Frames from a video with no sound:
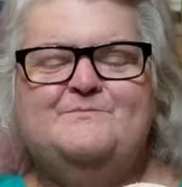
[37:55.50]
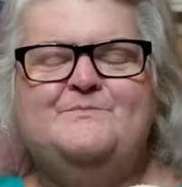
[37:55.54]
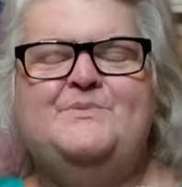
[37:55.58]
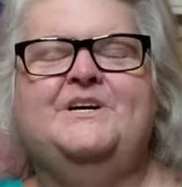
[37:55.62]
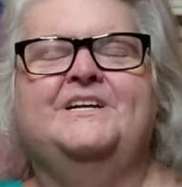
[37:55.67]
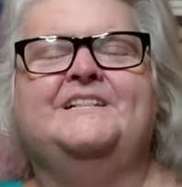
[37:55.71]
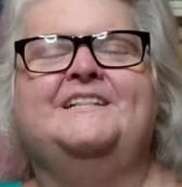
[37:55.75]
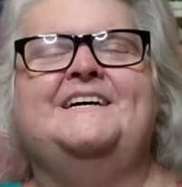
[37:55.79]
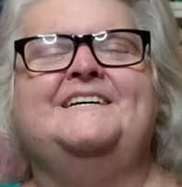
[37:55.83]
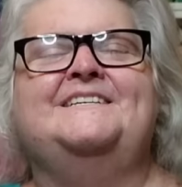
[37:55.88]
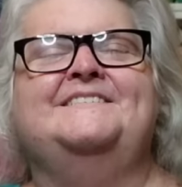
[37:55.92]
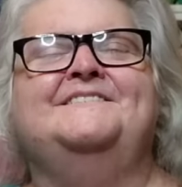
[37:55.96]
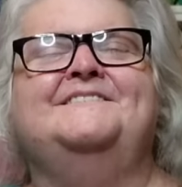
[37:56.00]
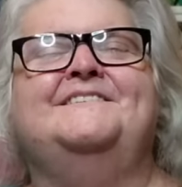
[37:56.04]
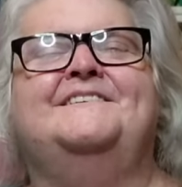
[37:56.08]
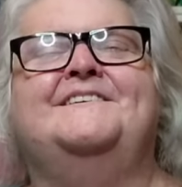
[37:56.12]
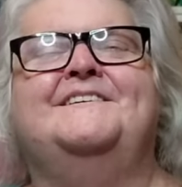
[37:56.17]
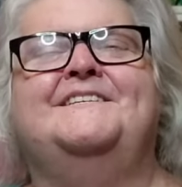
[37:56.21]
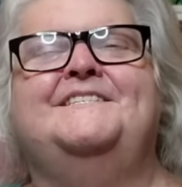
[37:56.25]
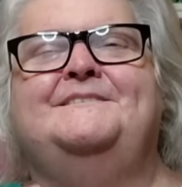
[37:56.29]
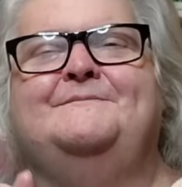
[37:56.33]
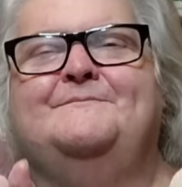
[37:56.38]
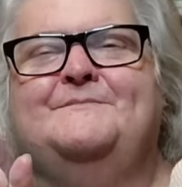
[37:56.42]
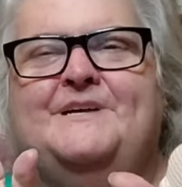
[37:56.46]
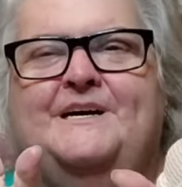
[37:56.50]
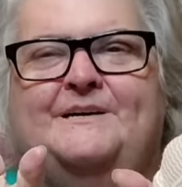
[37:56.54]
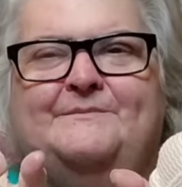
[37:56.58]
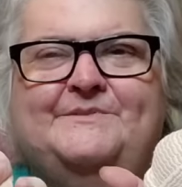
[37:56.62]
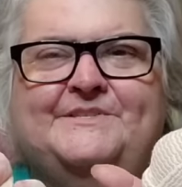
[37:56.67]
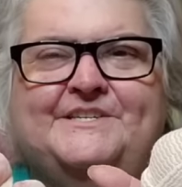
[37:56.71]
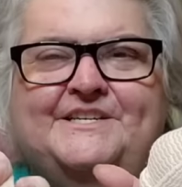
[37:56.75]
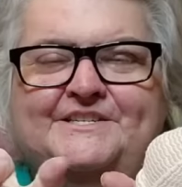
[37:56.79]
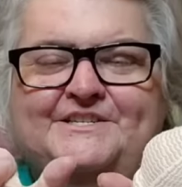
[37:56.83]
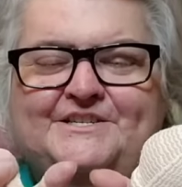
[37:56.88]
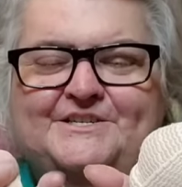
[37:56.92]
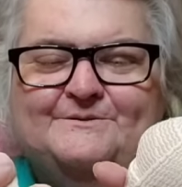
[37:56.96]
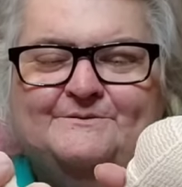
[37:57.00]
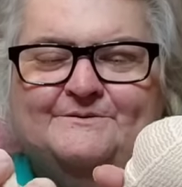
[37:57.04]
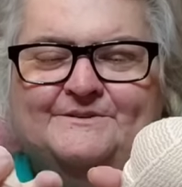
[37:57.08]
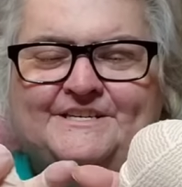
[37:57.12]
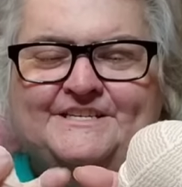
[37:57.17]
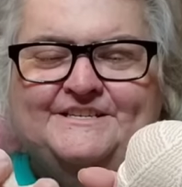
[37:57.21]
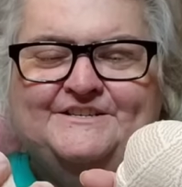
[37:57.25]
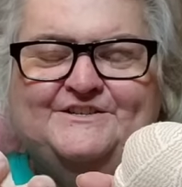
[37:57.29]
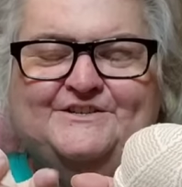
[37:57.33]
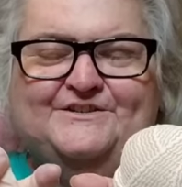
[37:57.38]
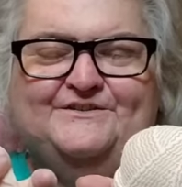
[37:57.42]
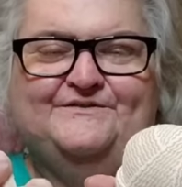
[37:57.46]
But last night, I'm sitting here with
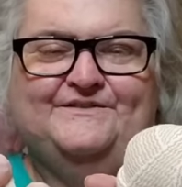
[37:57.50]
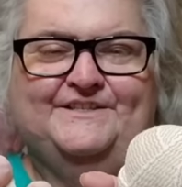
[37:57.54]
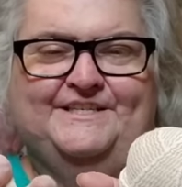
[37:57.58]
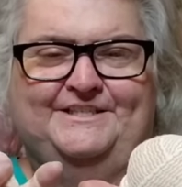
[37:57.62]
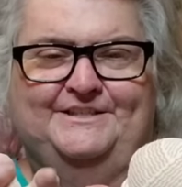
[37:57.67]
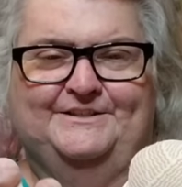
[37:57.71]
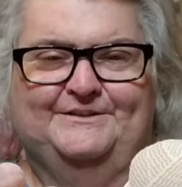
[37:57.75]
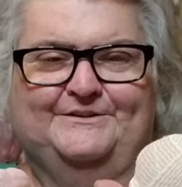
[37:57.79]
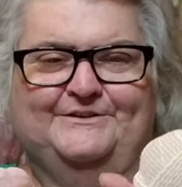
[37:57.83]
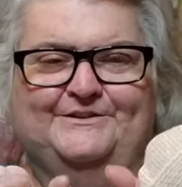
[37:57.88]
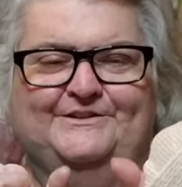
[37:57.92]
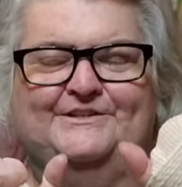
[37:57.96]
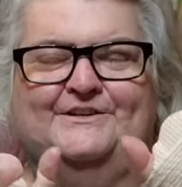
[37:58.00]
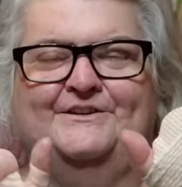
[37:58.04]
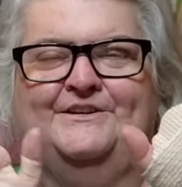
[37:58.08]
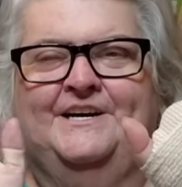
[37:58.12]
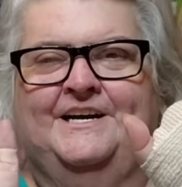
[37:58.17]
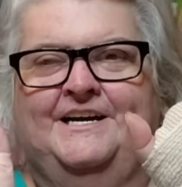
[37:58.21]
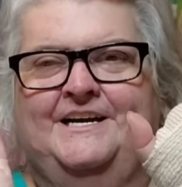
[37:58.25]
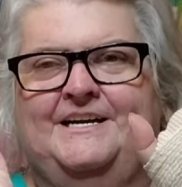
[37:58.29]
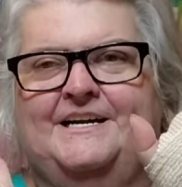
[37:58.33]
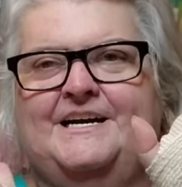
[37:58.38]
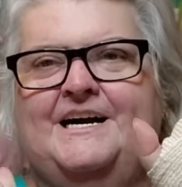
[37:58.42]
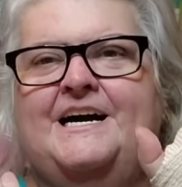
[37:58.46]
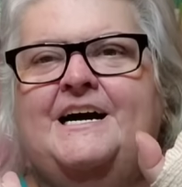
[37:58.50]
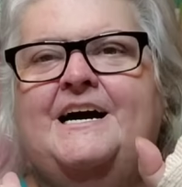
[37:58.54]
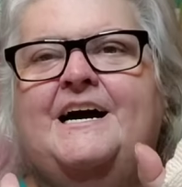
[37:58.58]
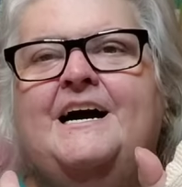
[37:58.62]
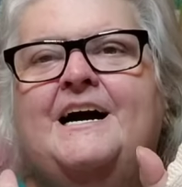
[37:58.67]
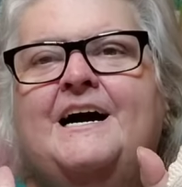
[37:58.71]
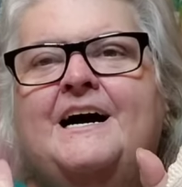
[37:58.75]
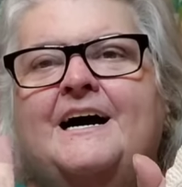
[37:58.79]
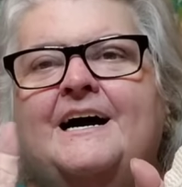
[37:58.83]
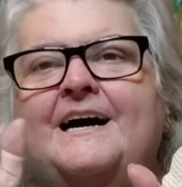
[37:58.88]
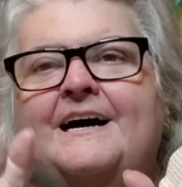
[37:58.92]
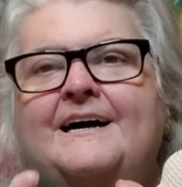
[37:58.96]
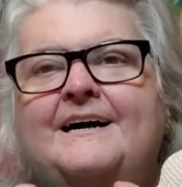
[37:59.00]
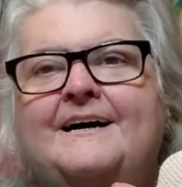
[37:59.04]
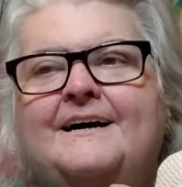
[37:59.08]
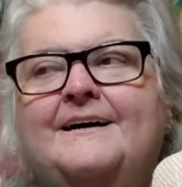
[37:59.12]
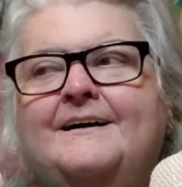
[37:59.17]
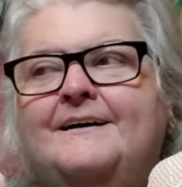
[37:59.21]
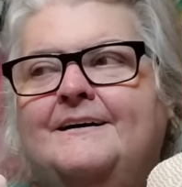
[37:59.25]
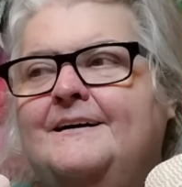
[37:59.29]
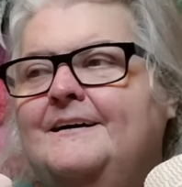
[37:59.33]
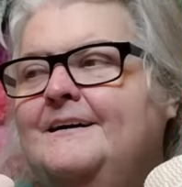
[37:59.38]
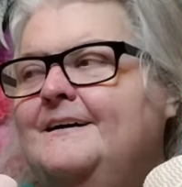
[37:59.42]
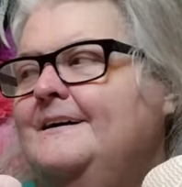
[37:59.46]
these two fingers. Okay, I
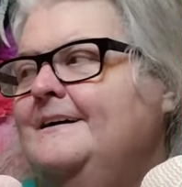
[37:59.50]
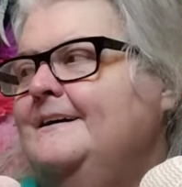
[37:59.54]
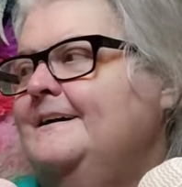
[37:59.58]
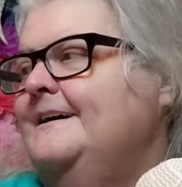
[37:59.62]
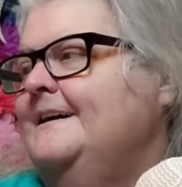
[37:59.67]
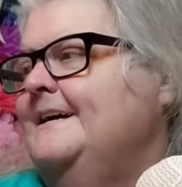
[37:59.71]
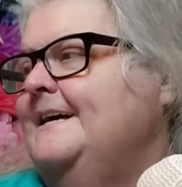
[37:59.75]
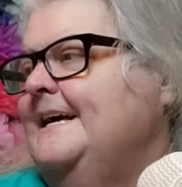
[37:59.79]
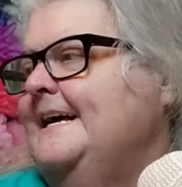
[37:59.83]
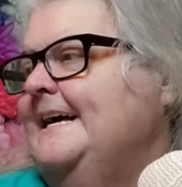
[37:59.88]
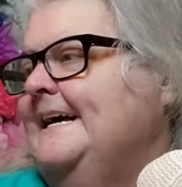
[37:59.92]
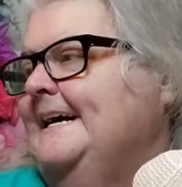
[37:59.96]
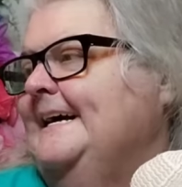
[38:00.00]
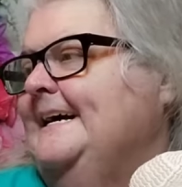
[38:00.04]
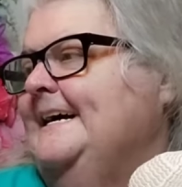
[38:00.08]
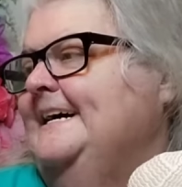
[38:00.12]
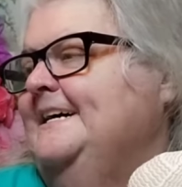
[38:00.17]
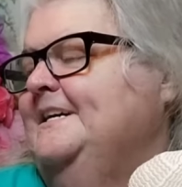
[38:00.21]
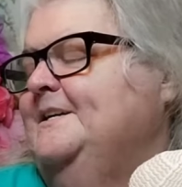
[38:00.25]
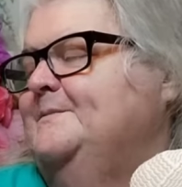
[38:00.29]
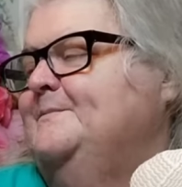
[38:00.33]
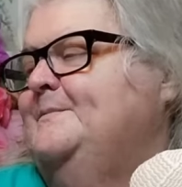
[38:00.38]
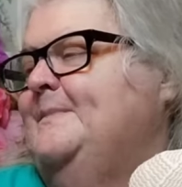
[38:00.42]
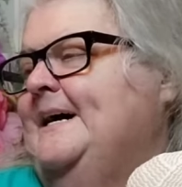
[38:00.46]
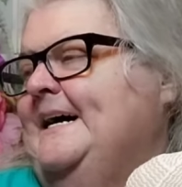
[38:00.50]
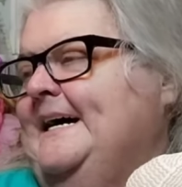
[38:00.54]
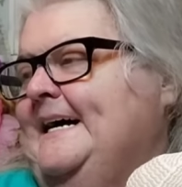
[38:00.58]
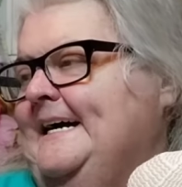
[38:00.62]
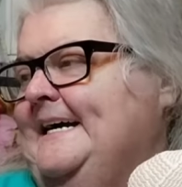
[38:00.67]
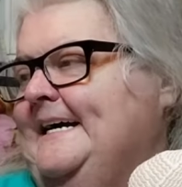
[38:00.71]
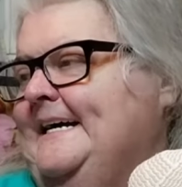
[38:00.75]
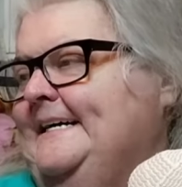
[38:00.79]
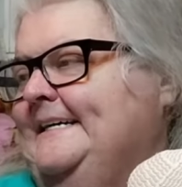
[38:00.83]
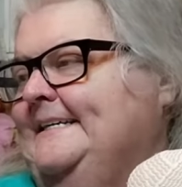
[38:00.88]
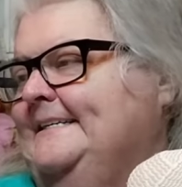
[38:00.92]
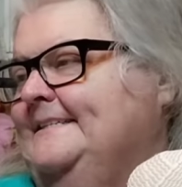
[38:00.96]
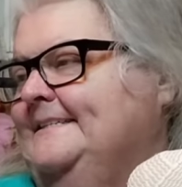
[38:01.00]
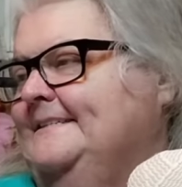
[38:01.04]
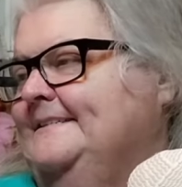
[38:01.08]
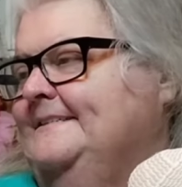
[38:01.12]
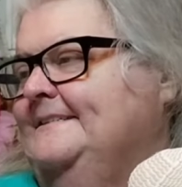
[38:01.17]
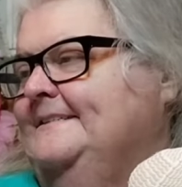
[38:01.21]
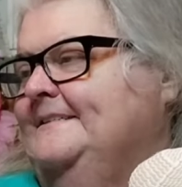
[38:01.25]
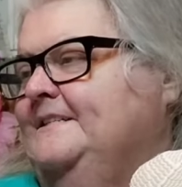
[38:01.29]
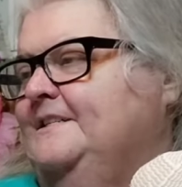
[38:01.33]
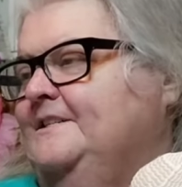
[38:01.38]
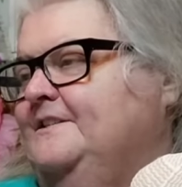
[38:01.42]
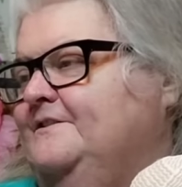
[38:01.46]
I had a bag
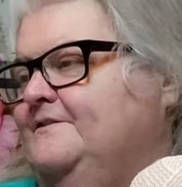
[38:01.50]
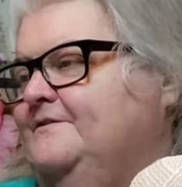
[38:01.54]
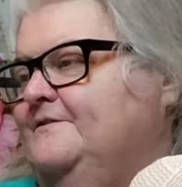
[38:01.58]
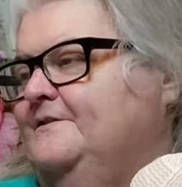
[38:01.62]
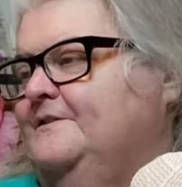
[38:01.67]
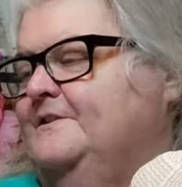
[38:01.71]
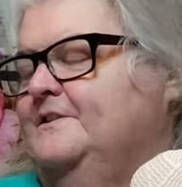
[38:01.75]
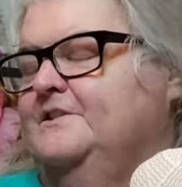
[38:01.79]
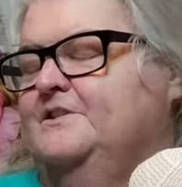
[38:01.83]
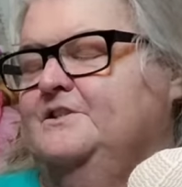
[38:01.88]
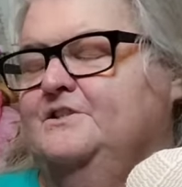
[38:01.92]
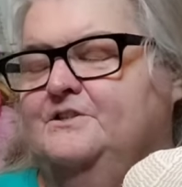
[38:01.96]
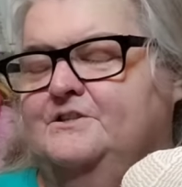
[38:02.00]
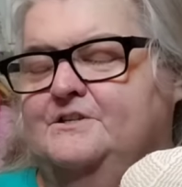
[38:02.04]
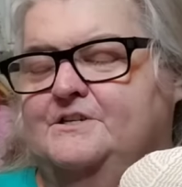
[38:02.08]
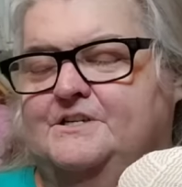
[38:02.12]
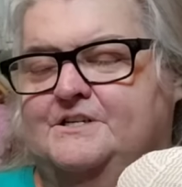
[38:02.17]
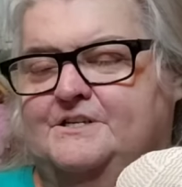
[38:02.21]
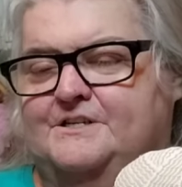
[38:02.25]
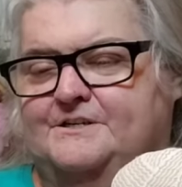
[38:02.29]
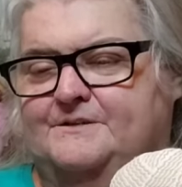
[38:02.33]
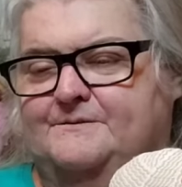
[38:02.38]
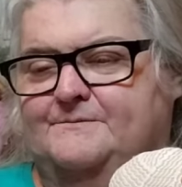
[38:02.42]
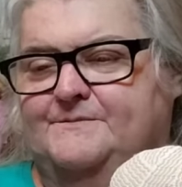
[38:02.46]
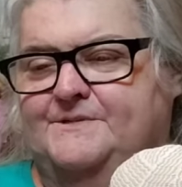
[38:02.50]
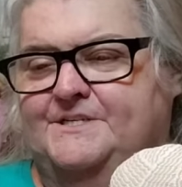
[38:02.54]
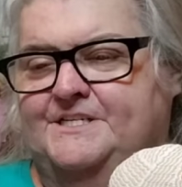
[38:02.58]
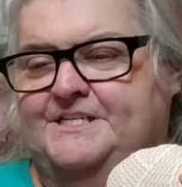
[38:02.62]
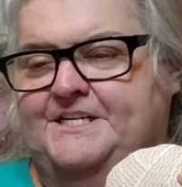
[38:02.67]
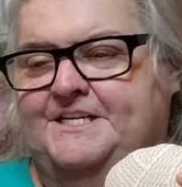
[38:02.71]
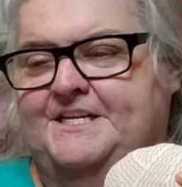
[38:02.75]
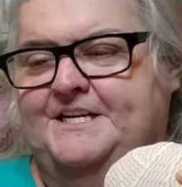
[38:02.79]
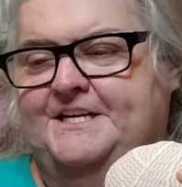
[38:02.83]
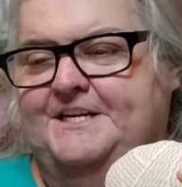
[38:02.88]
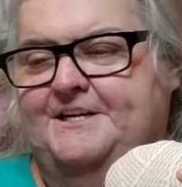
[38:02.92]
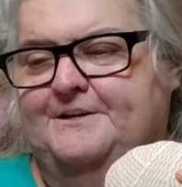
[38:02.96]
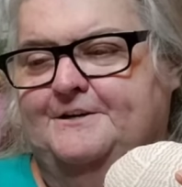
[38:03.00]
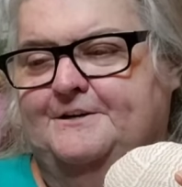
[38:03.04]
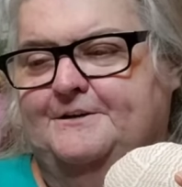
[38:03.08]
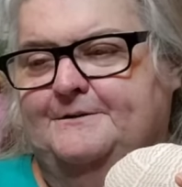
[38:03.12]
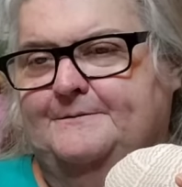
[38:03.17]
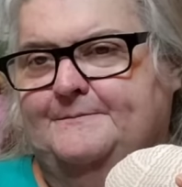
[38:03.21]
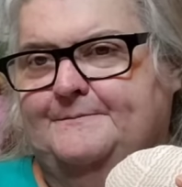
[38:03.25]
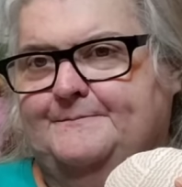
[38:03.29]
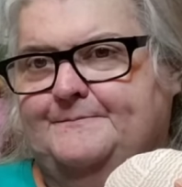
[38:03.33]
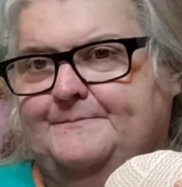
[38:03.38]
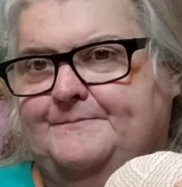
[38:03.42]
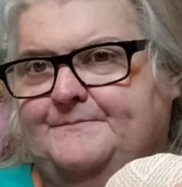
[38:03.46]
of, um, in
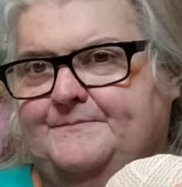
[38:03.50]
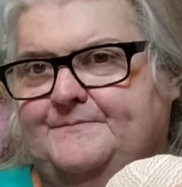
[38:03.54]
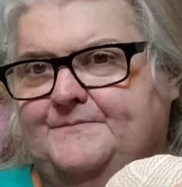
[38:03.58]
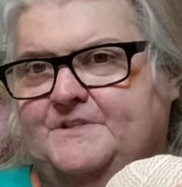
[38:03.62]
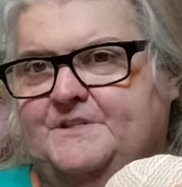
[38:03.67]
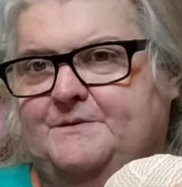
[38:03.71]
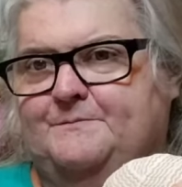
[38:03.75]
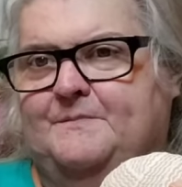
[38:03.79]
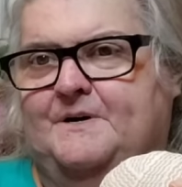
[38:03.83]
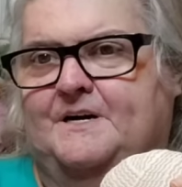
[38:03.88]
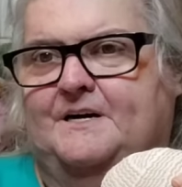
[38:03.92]
here, in